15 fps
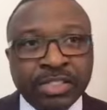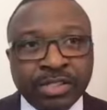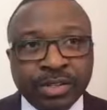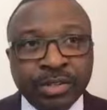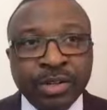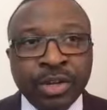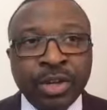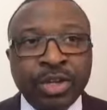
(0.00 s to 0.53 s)

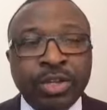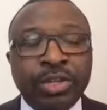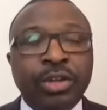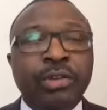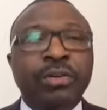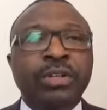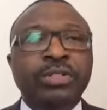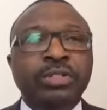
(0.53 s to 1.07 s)
So you
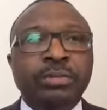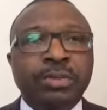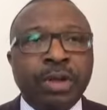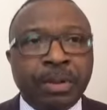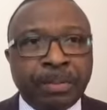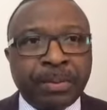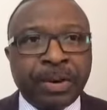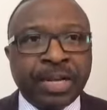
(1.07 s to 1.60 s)
don't want to be
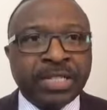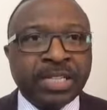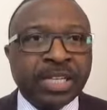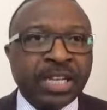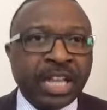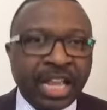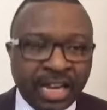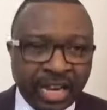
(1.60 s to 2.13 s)
operating
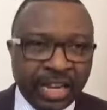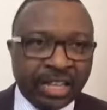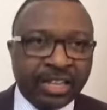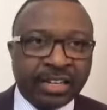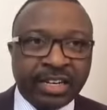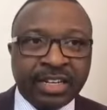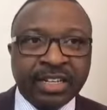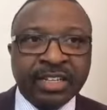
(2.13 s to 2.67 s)

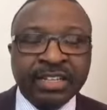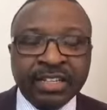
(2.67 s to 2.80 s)
illegally.